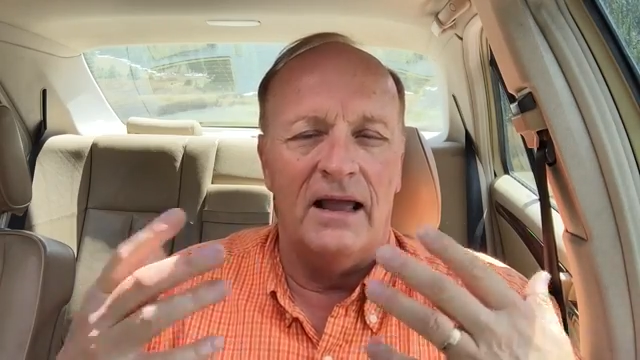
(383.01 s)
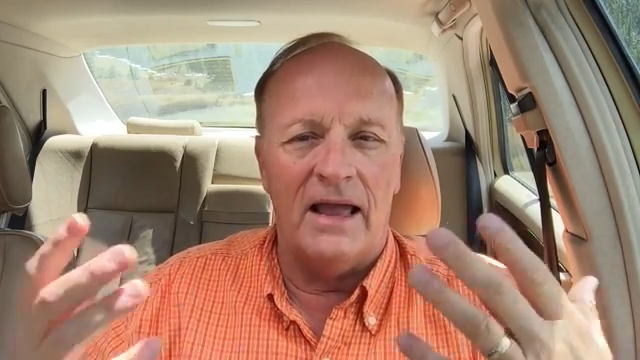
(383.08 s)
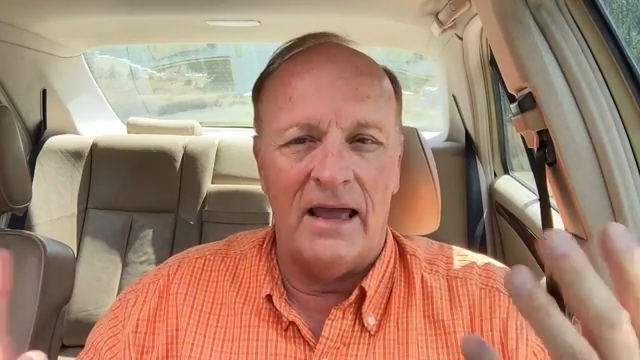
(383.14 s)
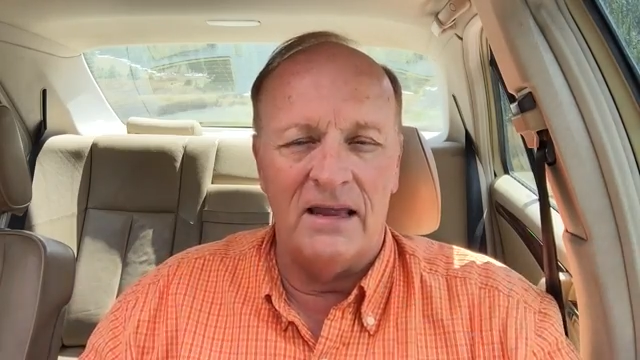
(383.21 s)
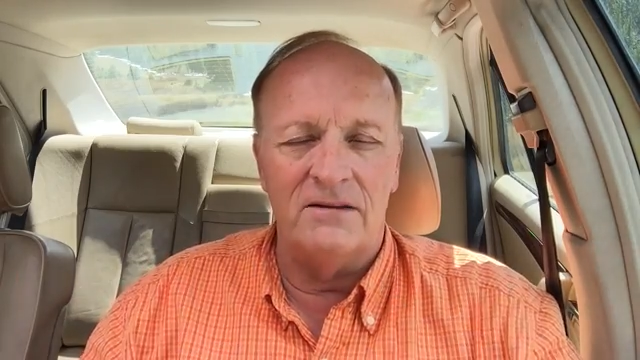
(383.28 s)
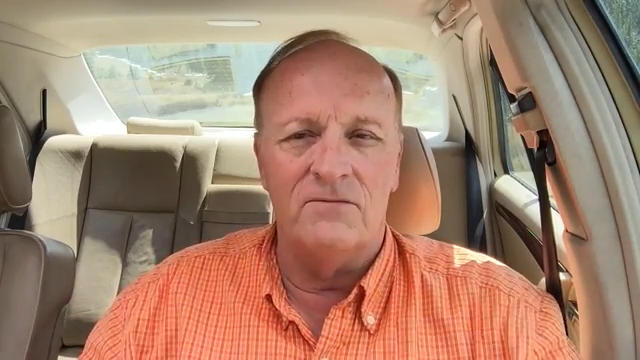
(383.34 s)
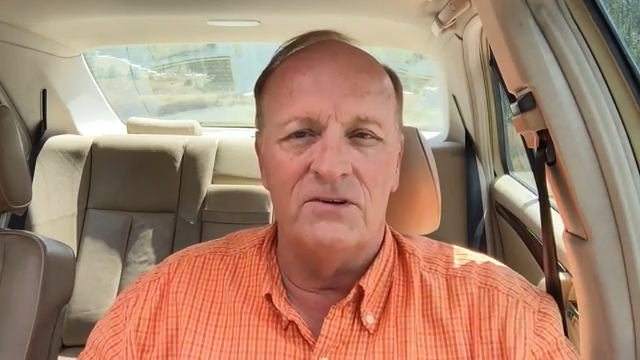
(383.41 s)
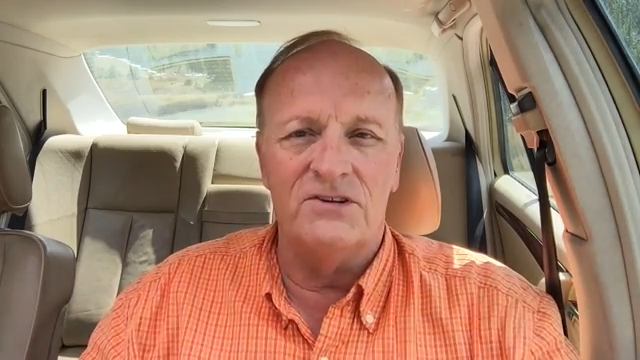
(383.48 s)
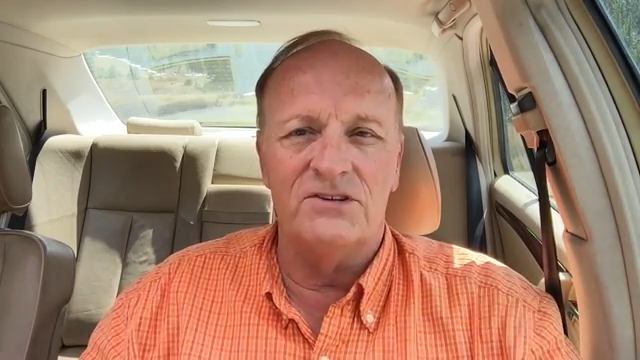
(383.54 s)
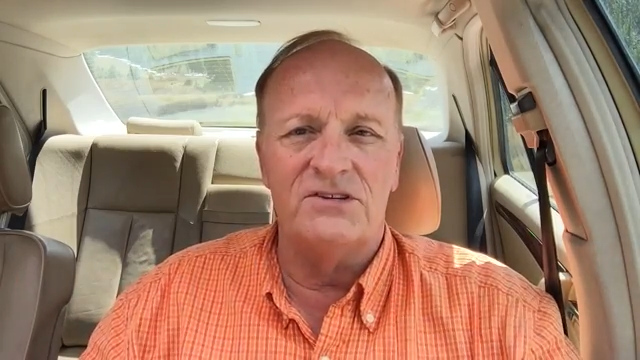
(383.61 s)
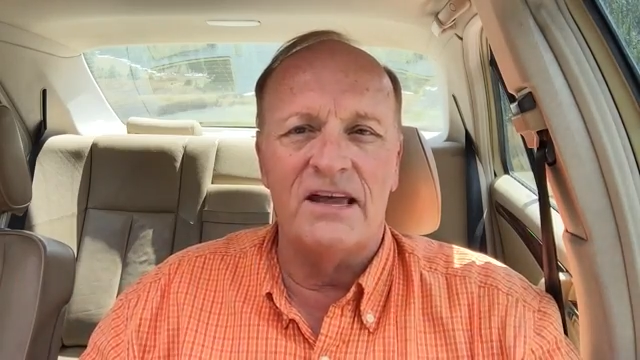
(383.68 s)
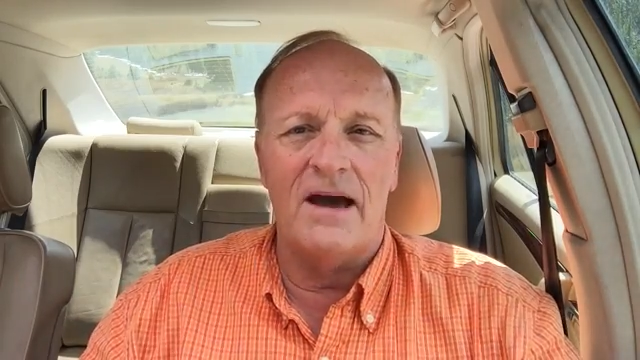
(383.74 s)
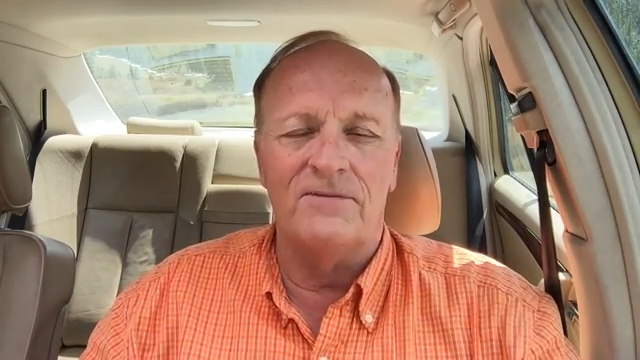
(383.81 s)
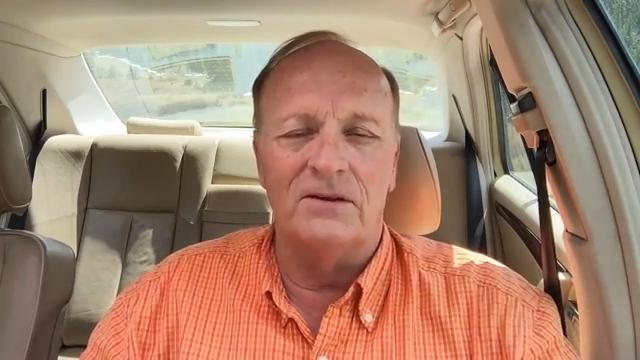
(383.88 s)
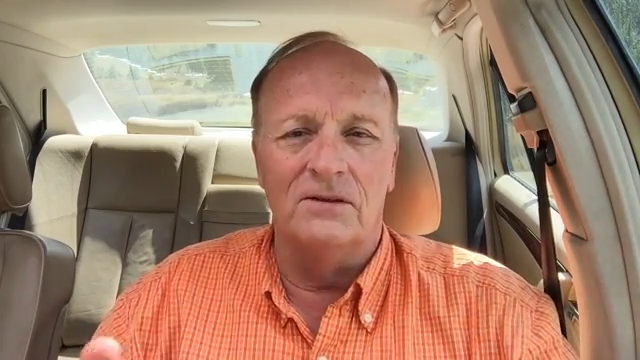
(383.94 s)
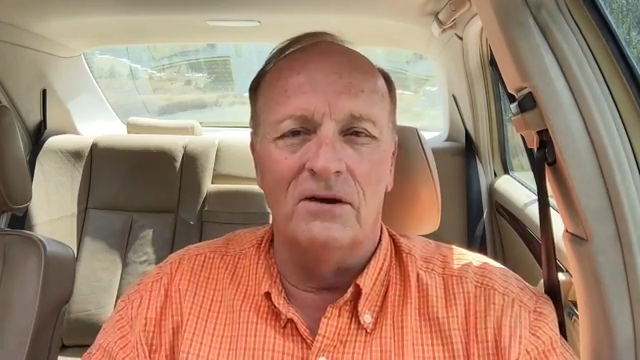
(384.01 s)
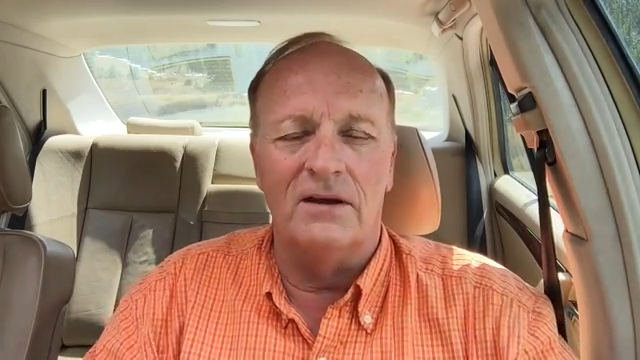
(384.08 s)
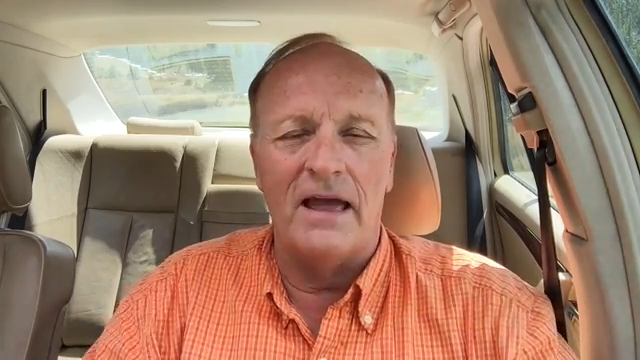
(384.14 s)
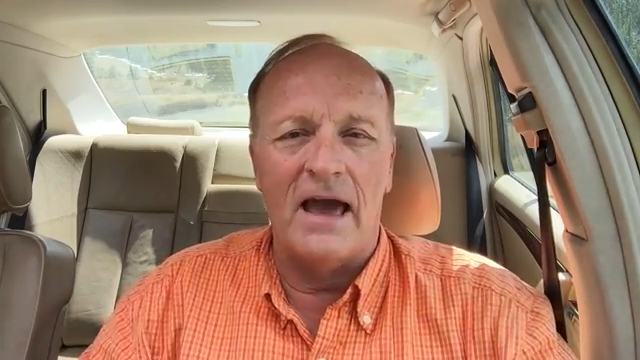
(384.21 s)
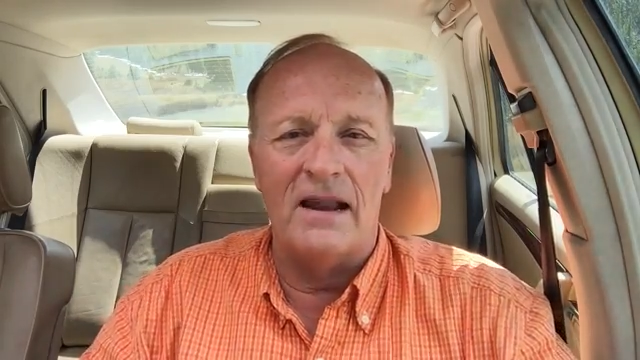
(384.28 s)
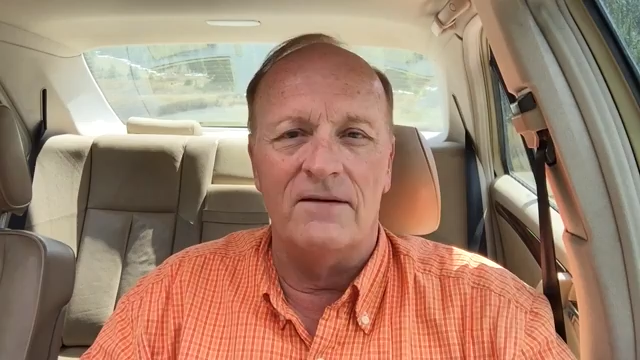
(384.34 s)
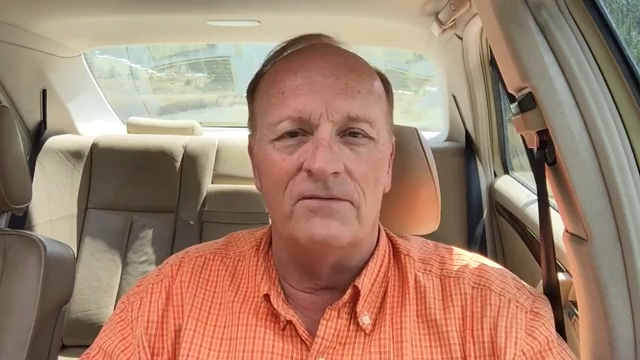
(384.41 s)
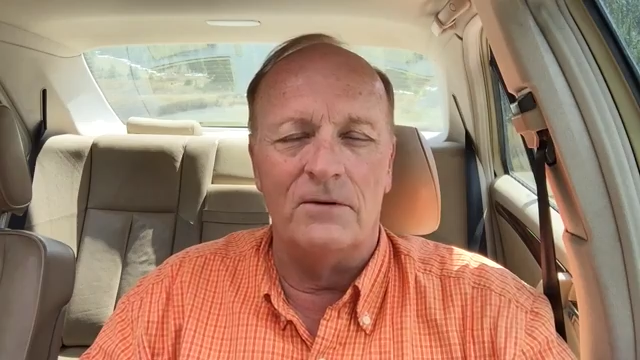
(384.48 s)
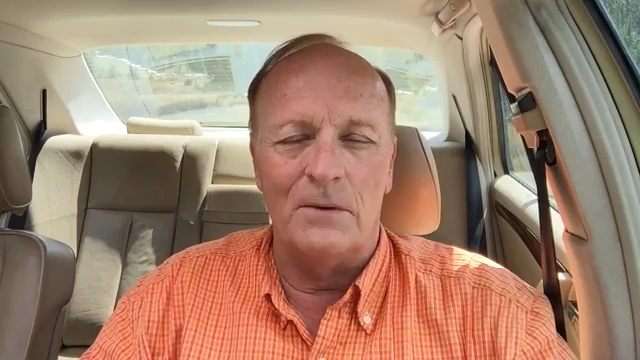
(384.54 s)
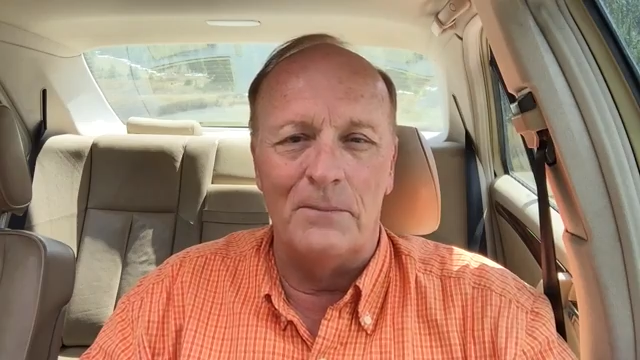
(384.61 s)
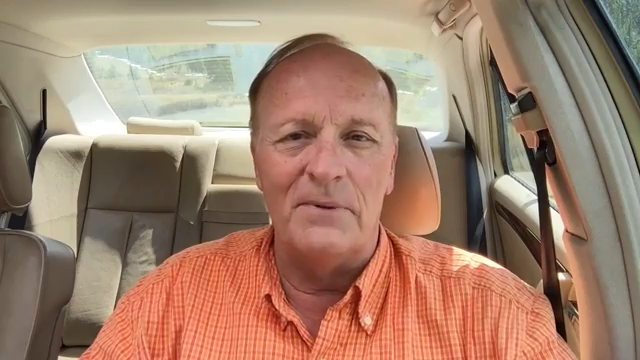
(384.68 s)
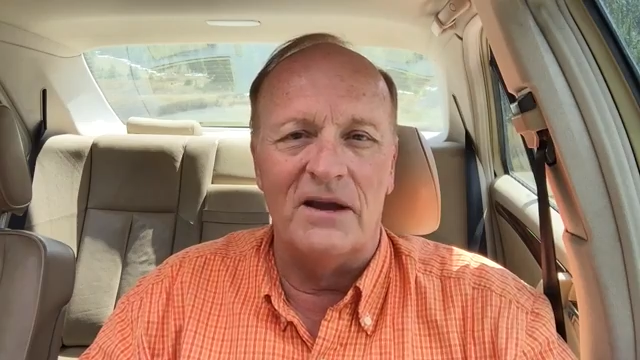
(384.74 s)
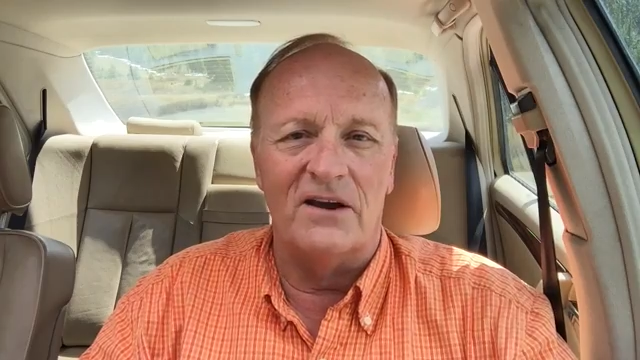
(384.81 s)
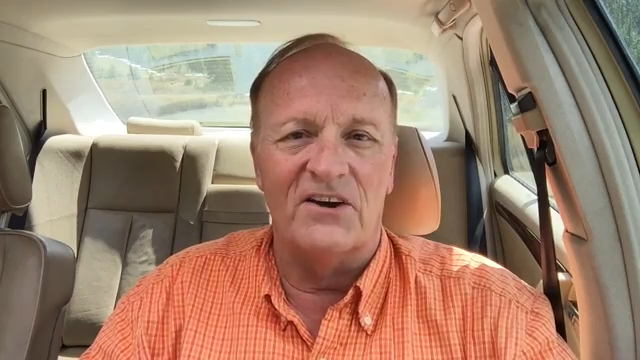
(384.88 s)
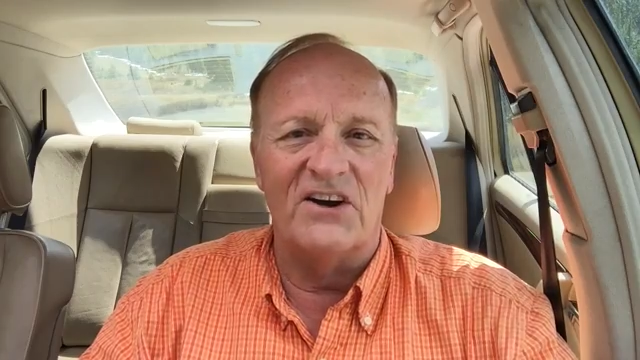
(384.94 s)
and we just have to look at it from
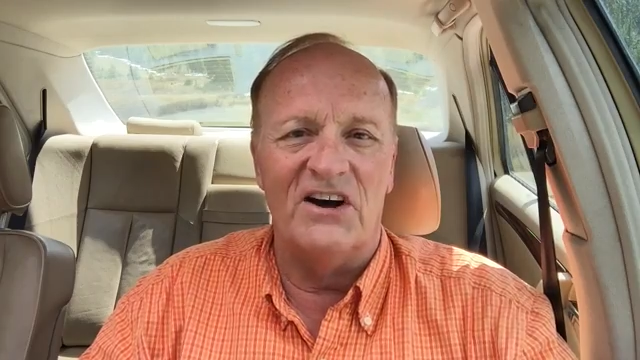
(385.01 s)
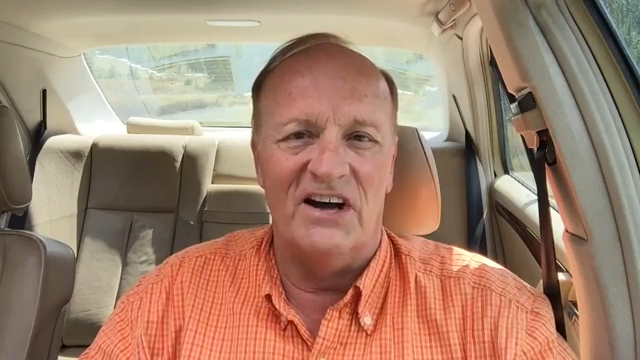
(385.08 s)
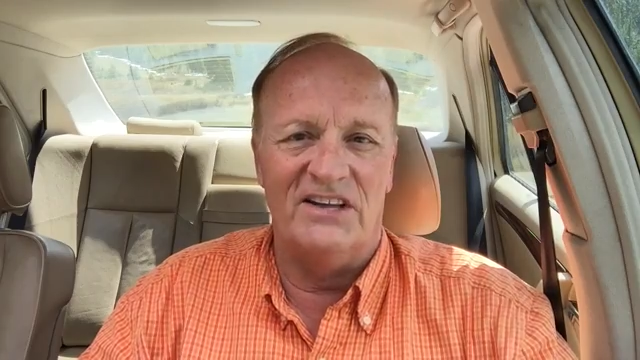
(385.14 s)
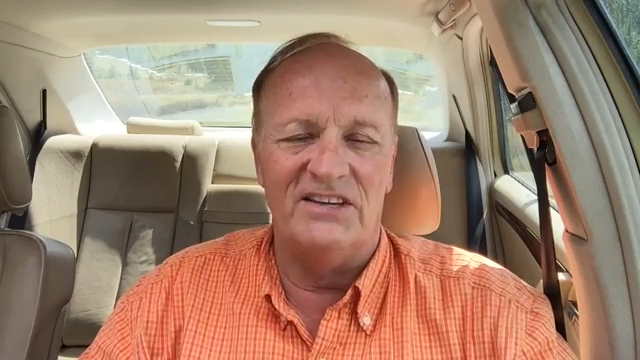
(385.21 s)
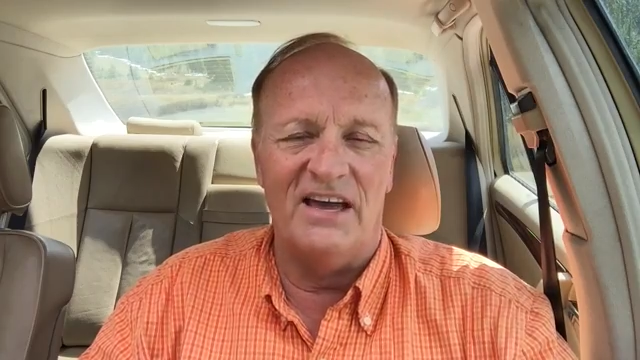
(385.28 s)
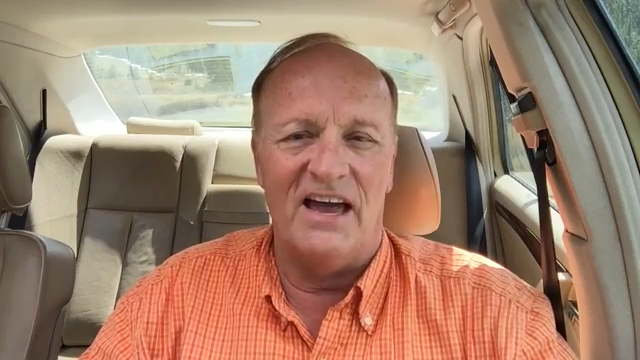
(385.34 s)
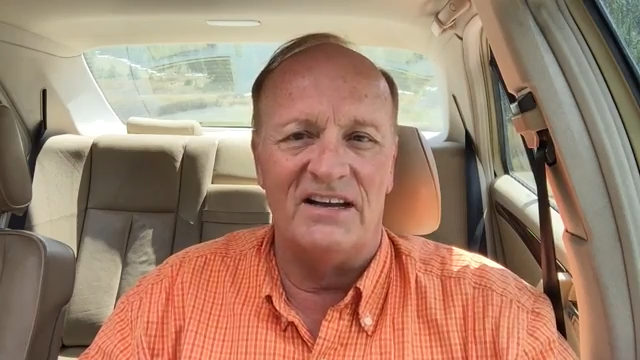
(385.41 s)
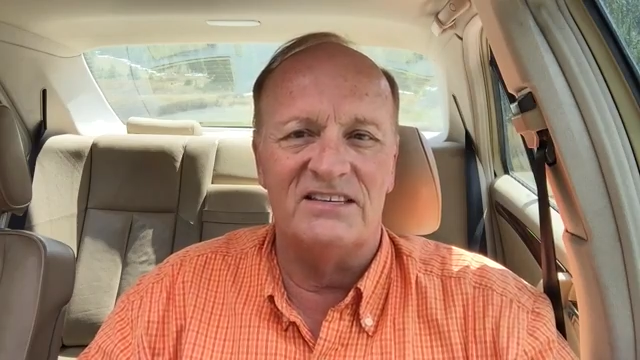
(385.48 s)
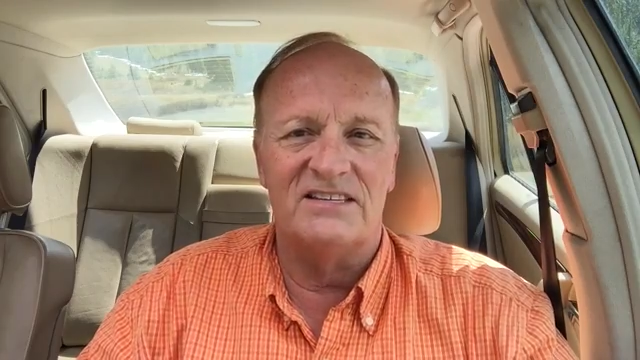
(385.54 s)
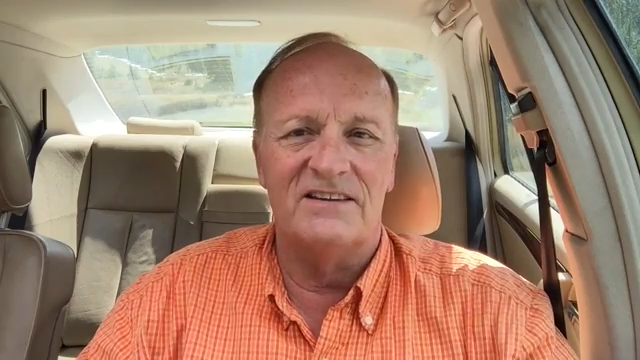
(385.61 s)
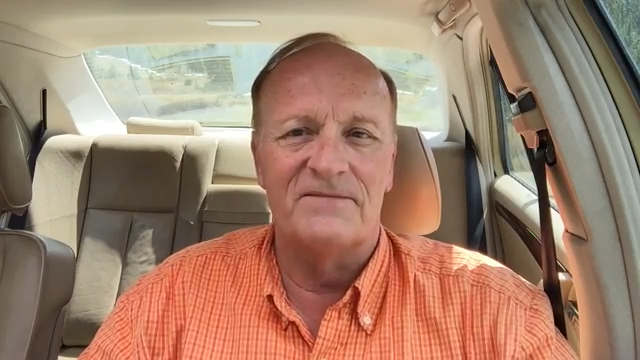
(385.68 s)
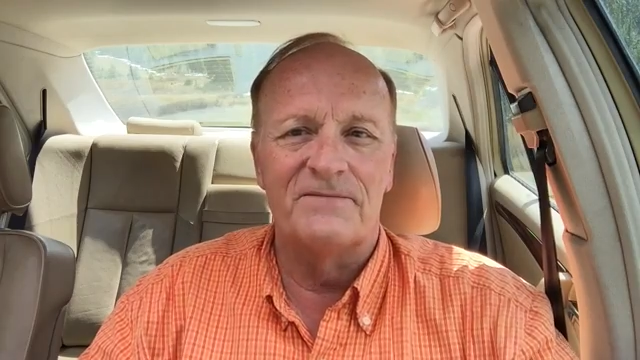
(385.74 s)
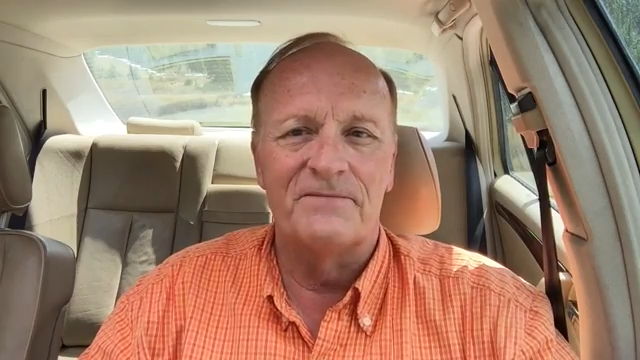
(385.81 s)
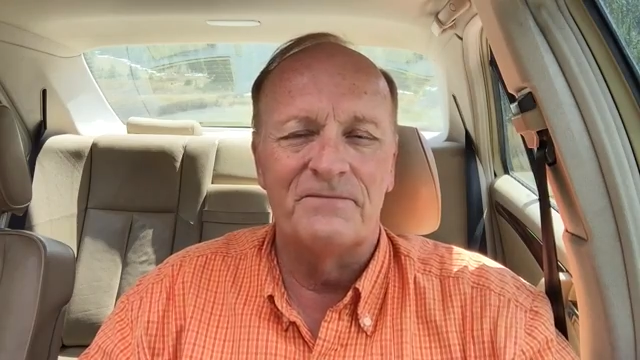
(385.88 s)
a bigger context.